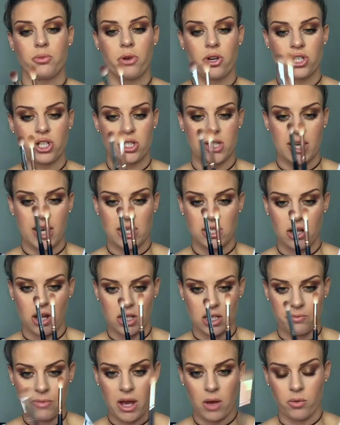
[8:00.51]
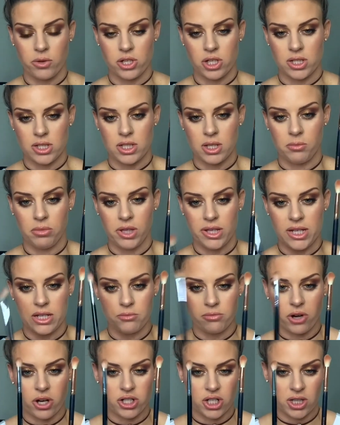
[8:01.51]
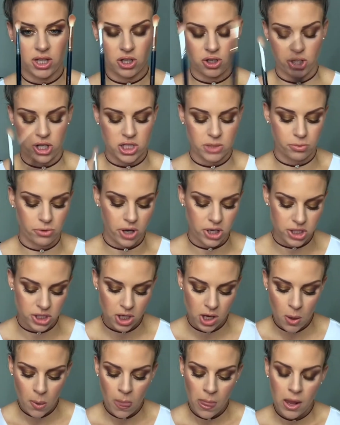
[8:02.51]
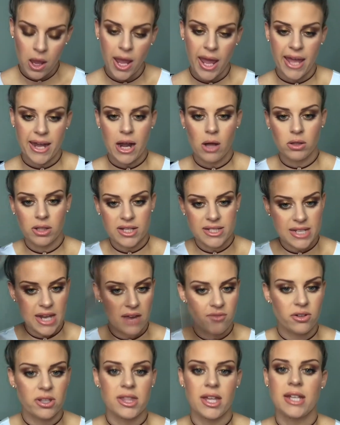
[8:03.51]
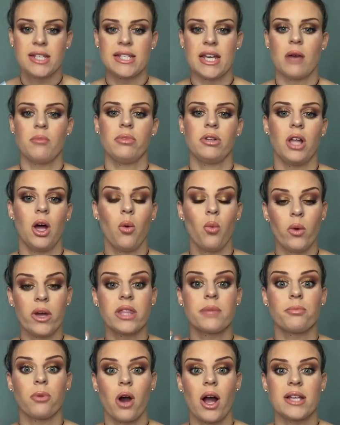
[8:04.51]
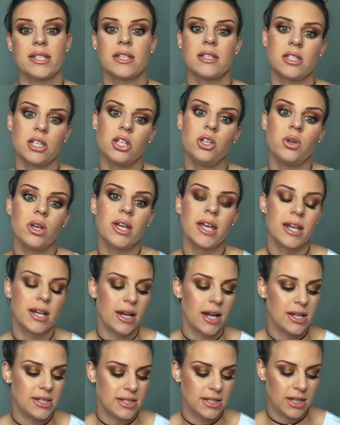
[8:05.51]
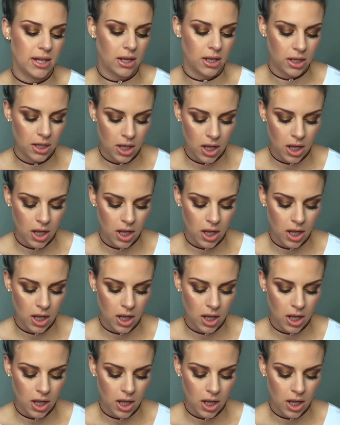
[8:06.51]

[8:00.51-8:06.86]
2 brushes that I talked about, which is the blending brush and the crease brush. And I'll list everything down below with prices so you can get an idea.